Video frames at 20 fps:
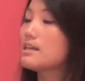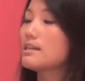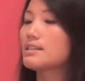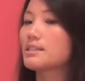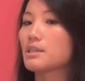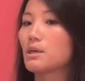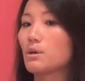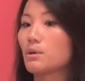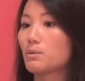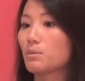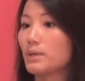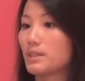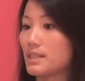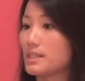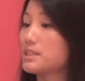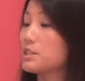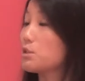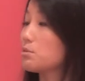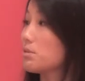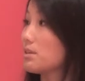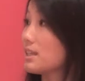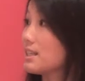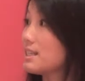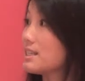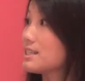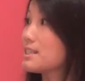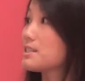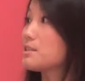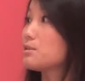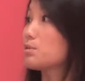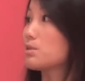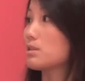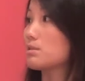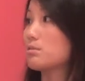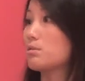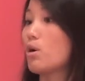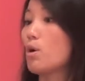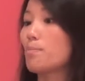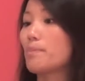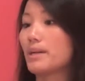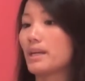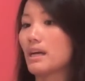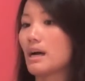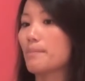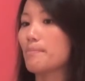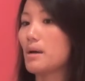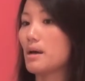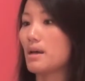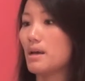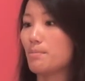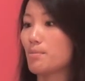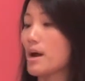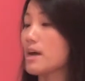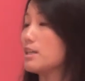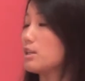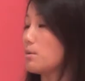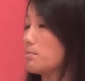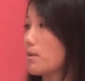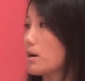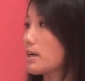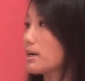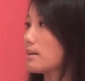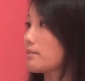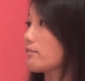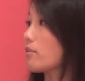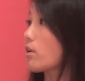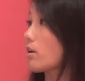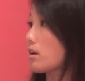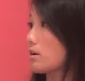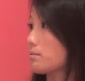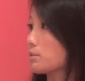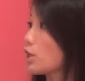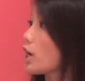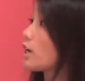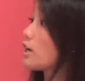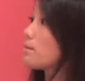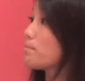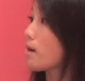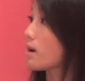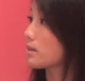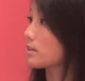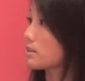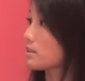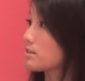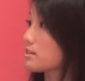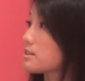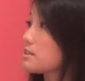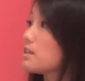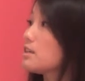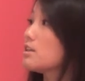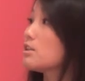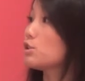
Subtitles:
So with this new release, we're opening up a brand new market for our channel partners